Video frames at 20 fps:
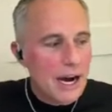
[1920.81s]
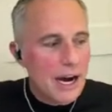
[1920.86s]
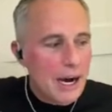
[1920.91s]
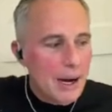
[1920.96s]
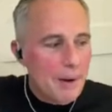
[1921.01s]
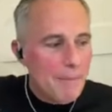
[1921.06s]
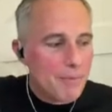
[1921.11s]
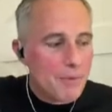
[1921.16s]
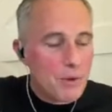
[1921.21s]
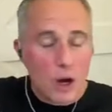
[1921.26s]

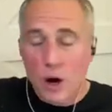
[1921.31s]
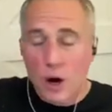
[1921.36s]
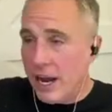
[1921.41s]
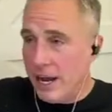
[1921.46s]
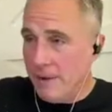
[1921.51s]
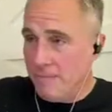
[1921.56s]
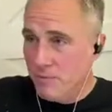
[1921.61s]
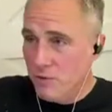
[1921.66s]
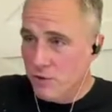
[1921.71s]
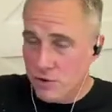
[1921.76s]
Um,
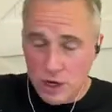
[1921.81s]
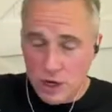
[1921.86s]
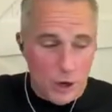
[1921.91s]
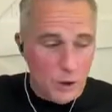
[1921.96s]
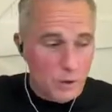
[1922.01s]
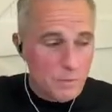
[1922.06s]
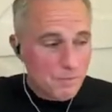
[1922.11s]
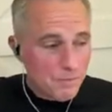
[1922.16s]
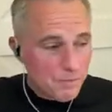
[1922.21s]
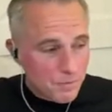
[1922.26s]
okay.
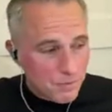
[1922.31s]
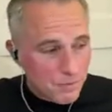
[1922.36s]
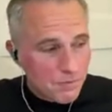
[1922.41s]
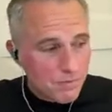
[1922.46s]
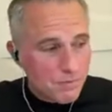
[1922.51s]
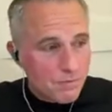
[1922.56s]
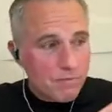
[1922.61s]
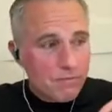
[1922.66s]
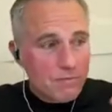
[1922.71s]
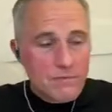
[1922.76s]
So
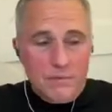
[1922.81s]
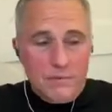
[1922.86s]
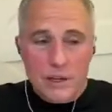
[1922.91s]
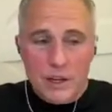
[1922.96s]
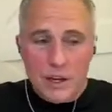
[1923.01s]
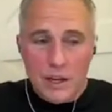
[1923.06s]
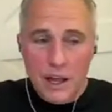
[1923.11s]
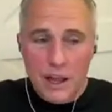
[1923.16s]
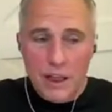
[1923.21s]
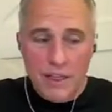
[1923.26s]

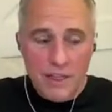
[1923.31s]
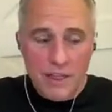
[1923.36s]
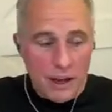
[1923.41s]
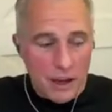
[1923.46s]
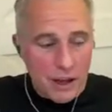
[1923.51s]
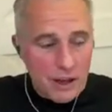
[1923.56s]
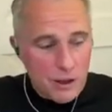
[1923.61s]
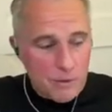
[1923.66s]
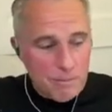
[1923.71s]
the,